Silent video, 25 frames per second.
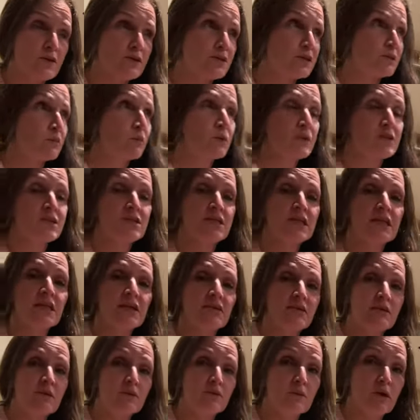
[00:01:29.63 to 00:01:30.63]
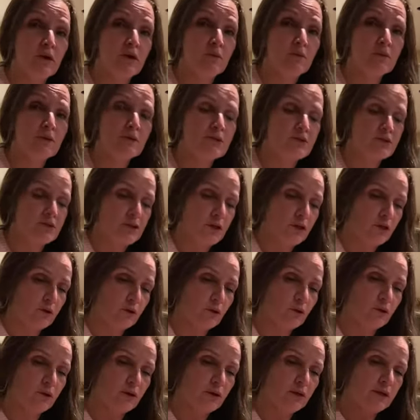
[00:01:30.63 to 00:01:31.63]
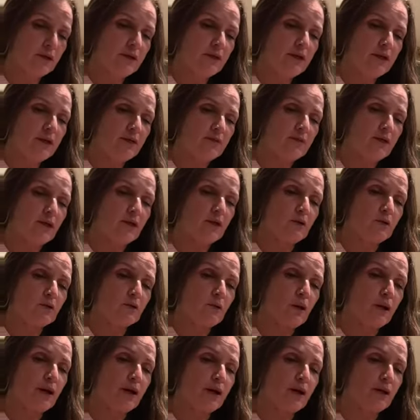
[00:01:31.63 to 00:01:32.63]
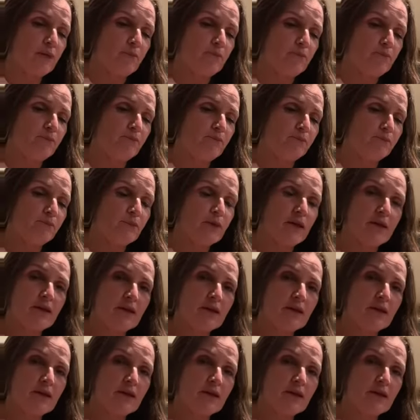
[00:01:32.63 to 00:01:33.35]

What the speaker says: It's winter here at the moment, so they've been